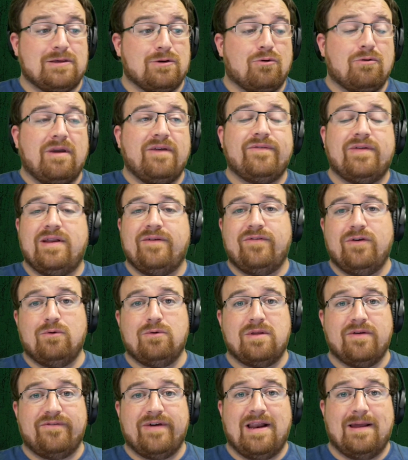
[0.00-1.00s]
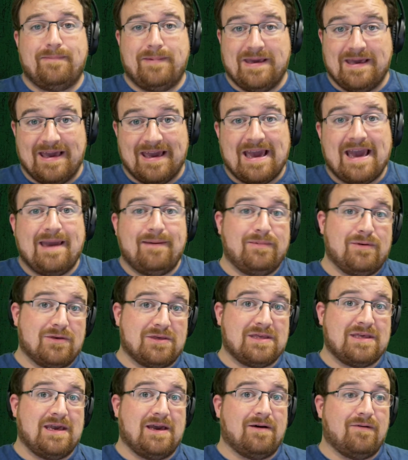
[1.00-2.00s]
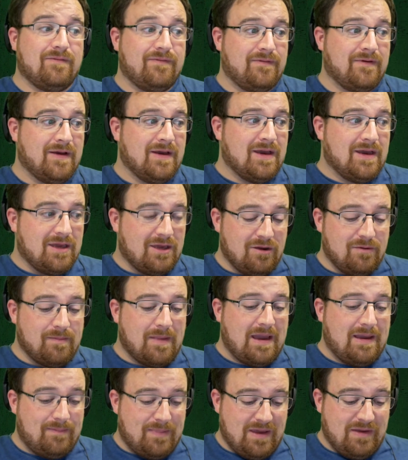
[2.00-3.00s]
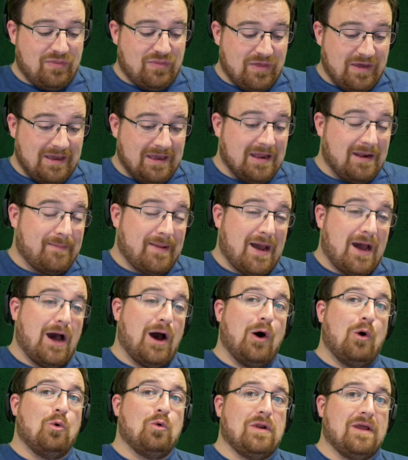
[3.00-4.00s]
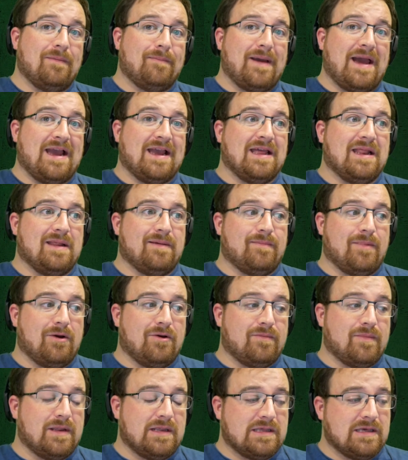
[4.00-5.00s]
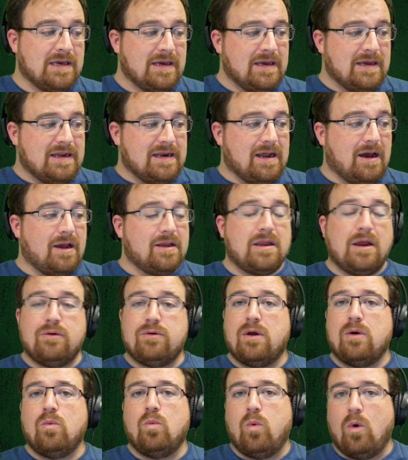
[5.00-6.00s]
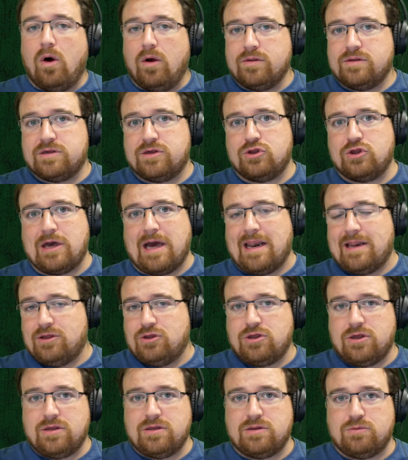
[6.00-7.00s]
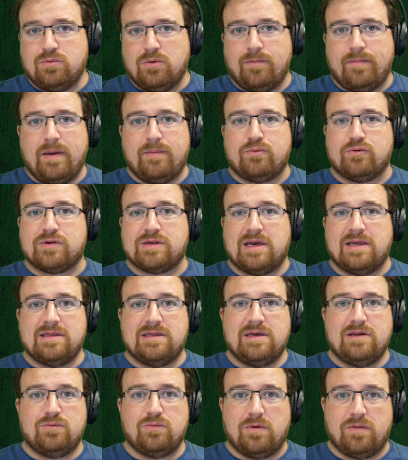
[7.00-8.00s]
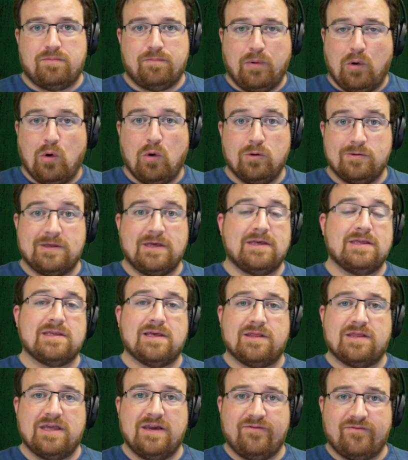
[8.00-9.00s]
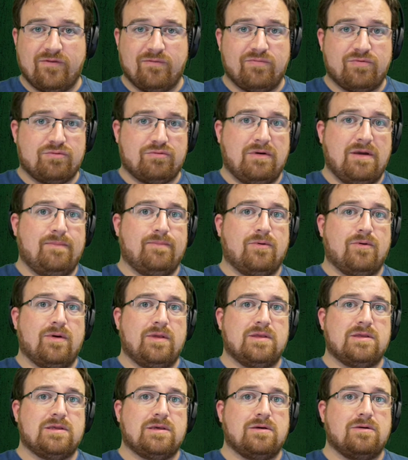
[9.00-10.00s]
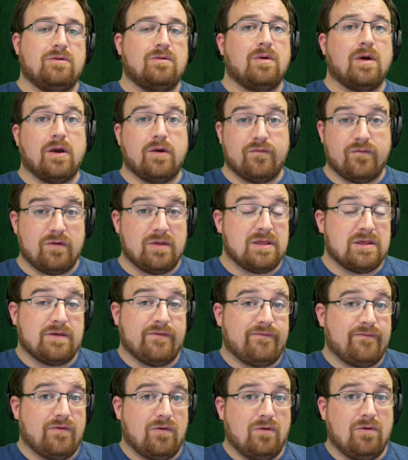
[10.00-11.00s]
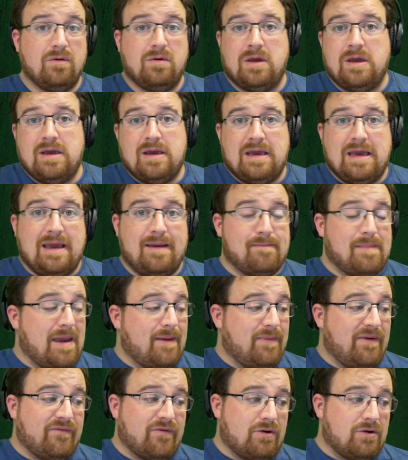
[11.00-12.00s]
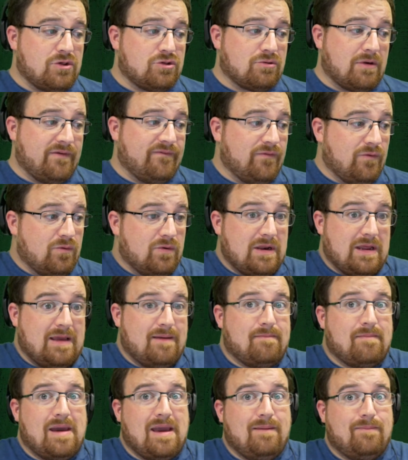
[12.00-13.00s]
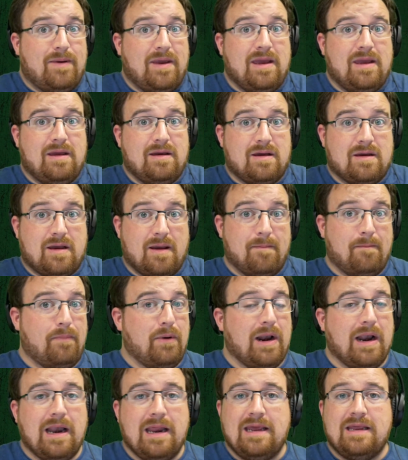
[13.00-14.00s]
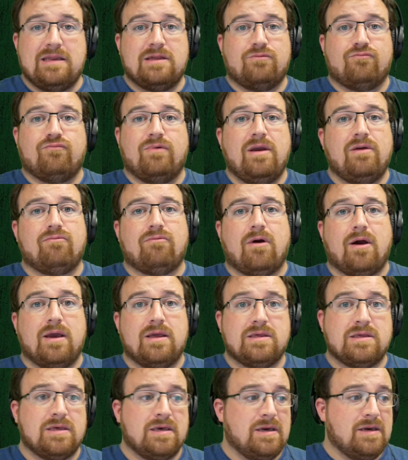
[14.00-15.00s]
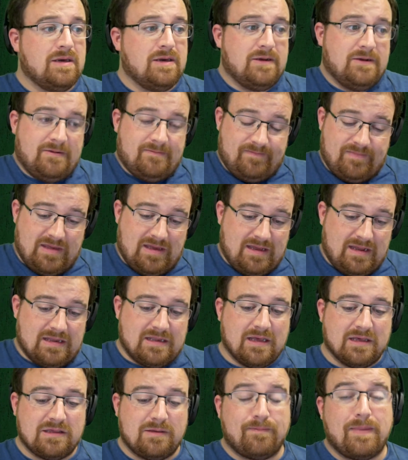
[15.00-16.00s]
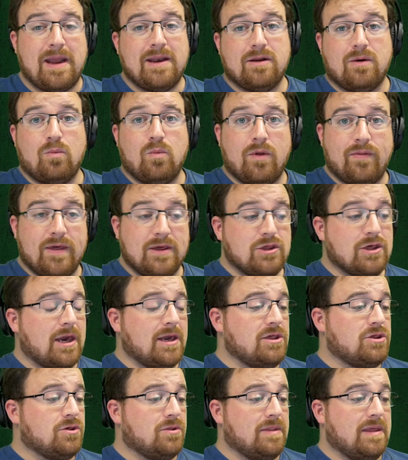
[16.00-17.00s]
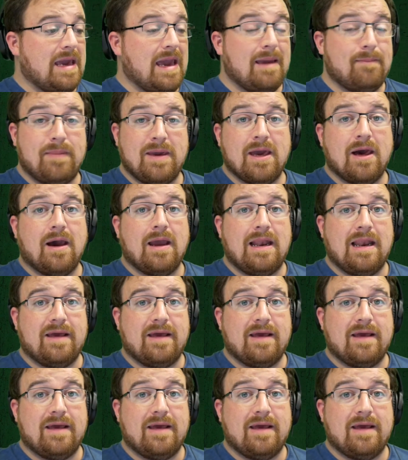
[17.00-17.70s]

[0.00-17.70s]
Or even if you were developing a game yourself, you may be thinking about holding back at the moment. Now, I don't know what challenges will be presented with porting something from 3.2 over to 4. It may be very straightforward. It may be a complete rewrite. It does depend on what they change on the API level.